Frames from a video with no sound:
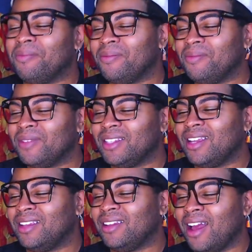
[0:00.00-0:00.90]
He's
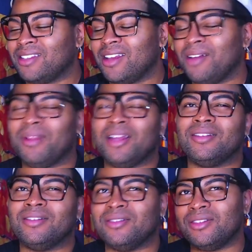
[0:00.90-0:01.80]
like, I saw him let
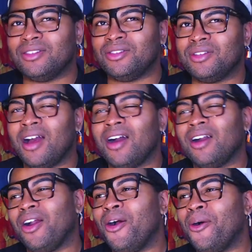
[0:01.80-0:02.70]
Zhu Yang
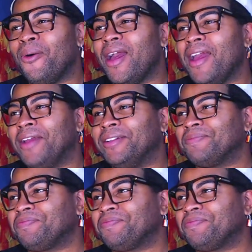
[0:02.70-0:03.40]
go, and